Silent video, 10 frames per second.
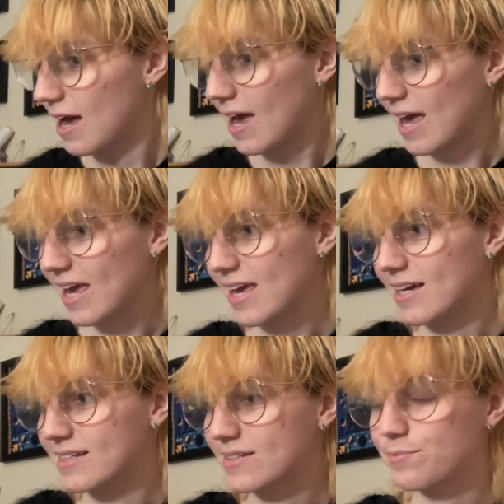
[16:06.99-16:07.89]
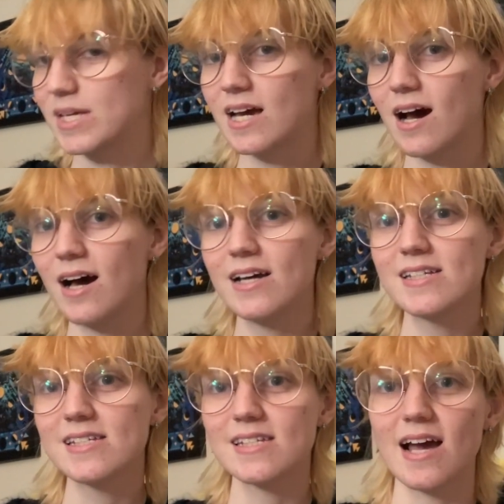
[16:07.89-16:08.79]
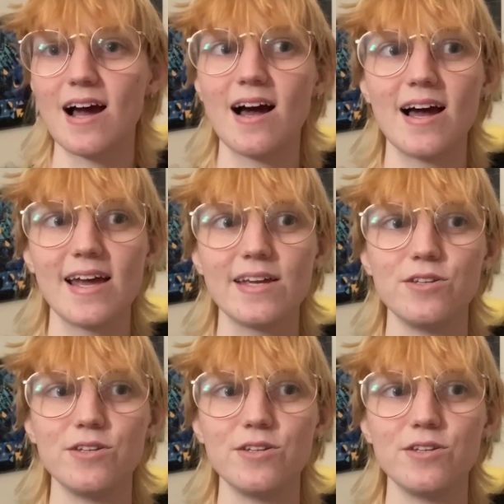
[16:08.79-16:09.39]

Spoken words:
and because I